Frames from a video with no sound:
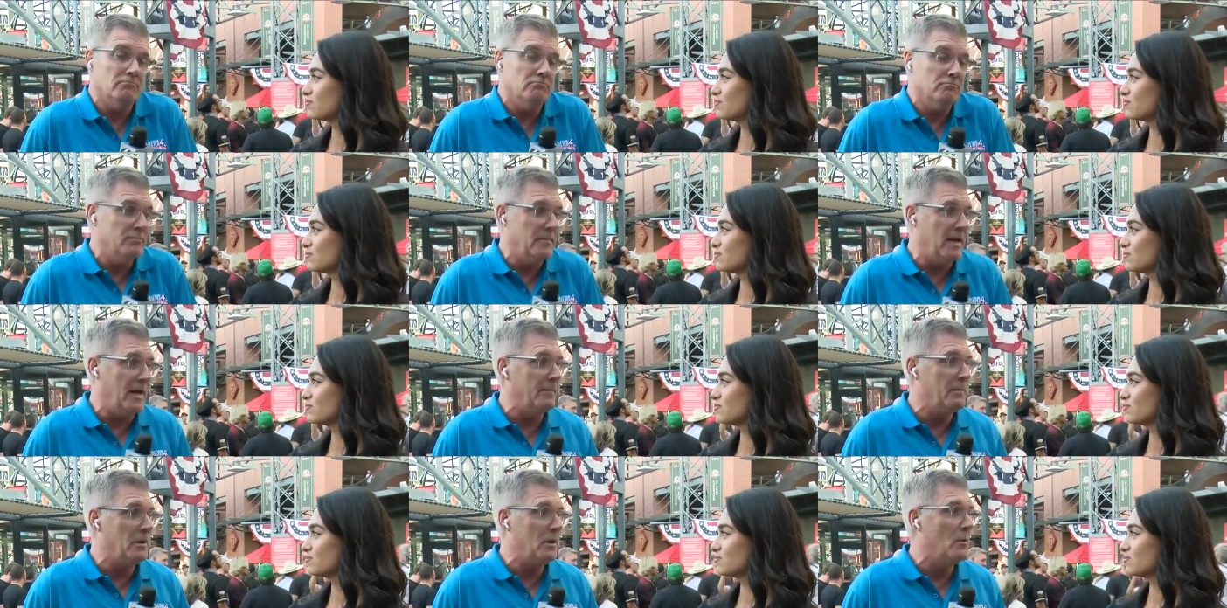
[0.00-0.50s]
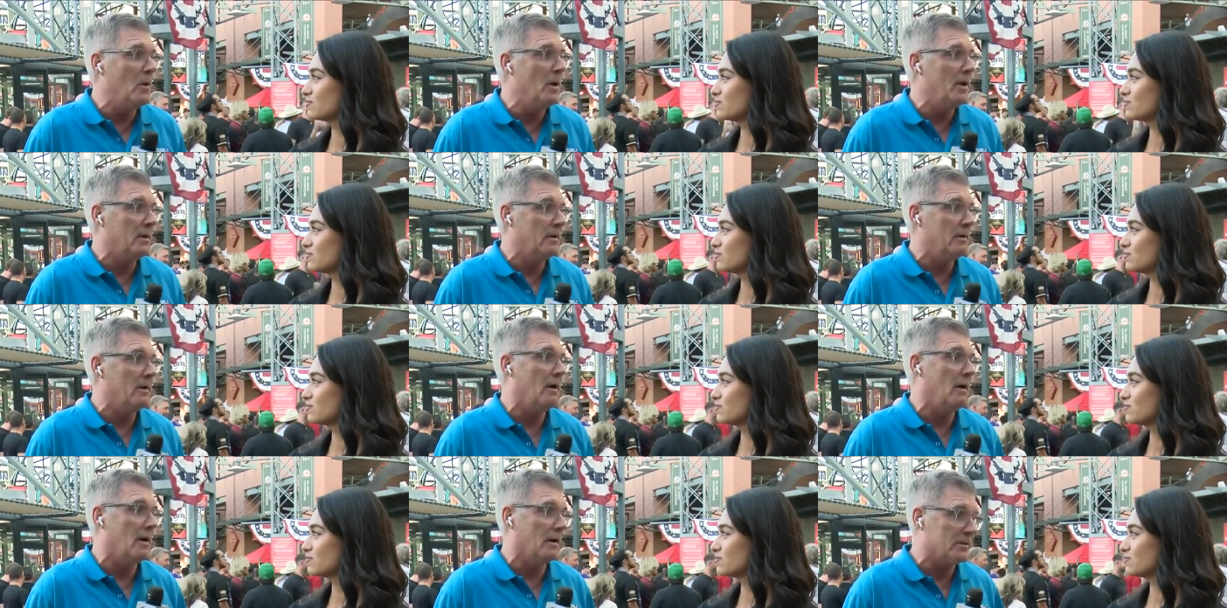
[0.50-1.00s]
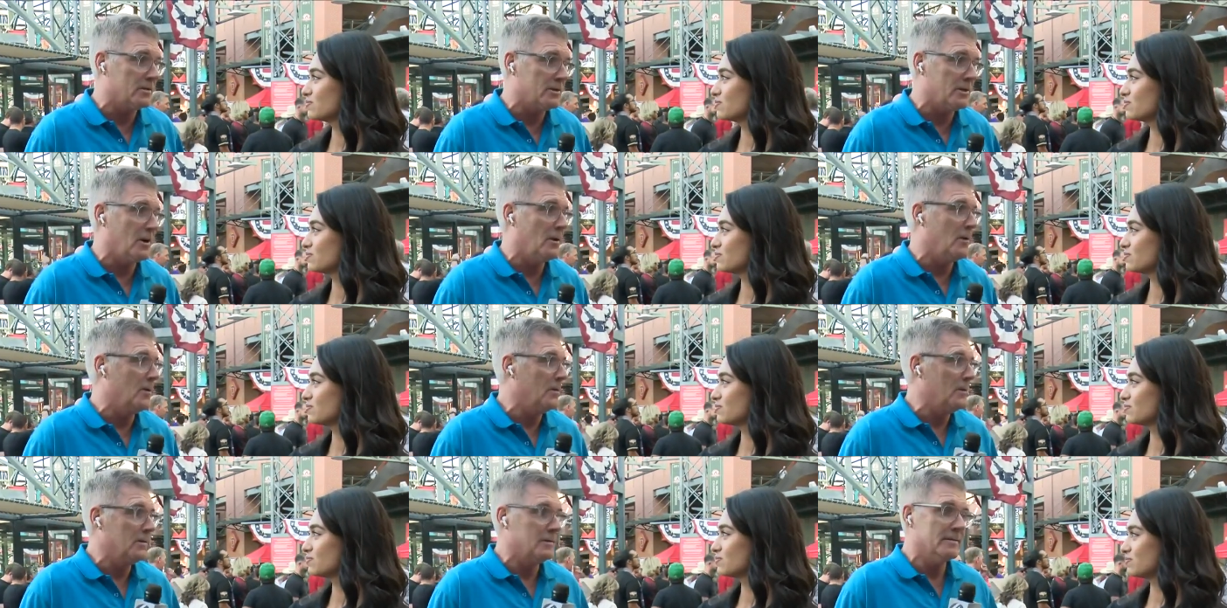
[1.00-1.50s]
Speaker 1: maybe win it all.
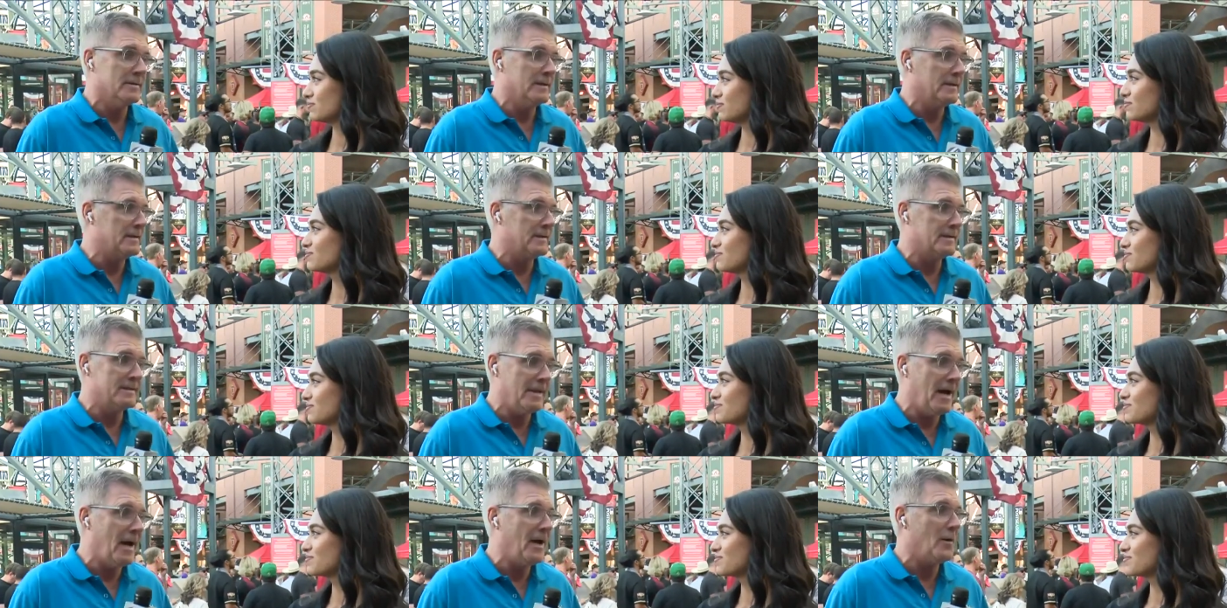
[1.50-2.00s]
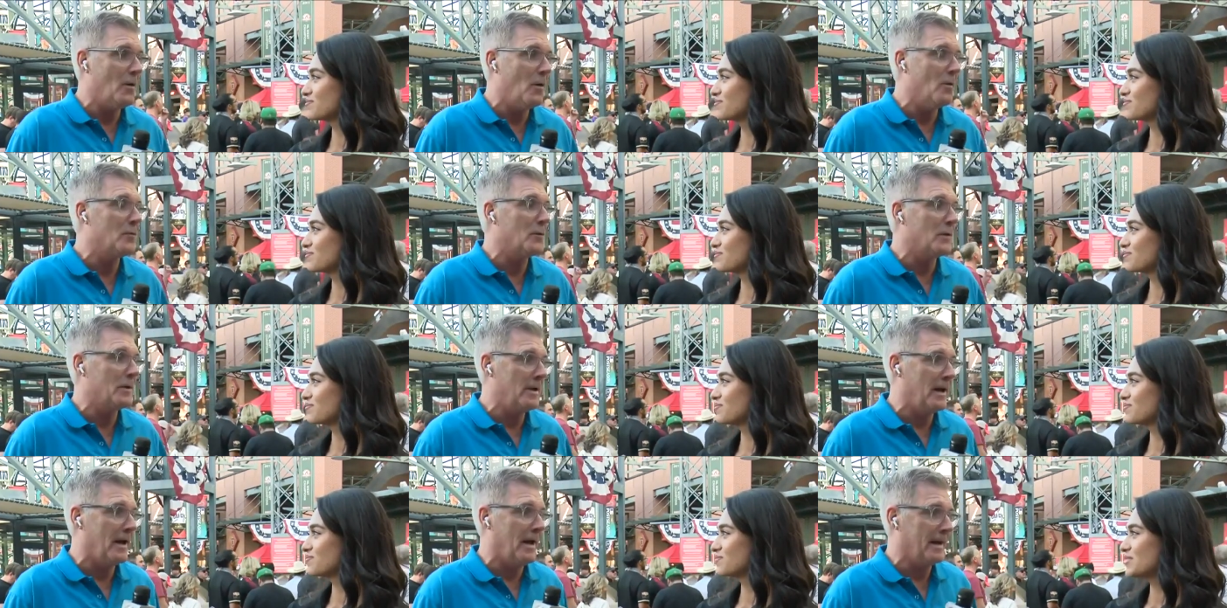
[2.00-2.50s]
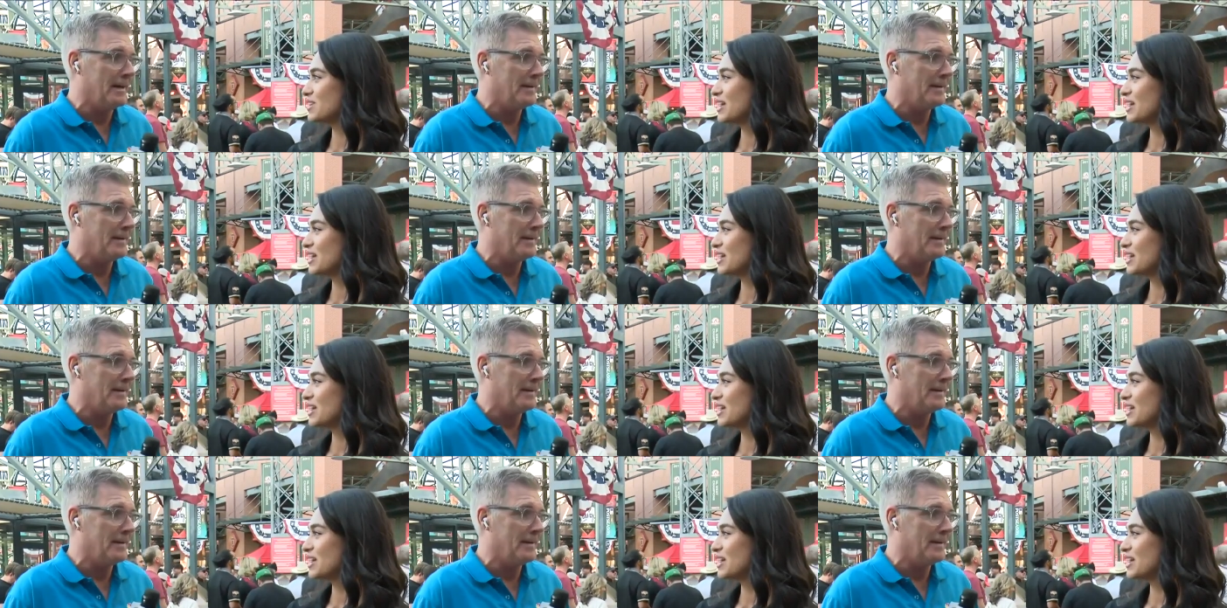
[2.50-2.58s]
So it's not over yet.